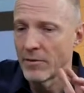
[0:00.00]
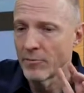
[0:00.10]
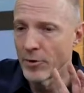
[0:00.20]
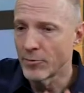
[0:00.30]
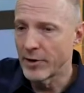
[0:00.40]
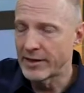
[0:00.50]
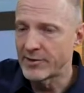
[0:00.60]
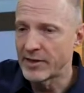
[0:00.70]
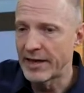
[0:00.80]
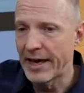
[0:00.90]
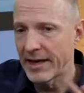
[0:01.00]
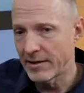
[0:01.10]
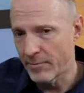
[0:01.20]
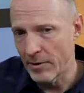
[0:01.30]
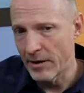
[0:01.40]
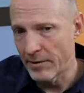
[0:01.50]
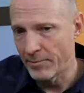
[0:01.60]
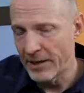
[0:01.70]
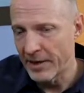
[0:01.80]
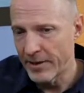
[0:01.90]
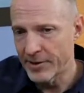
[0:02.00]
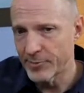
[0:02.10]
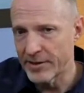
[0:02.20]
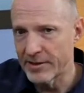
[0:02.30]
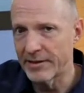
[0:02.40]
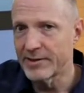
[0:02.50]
road racing and on uh, B M X racing.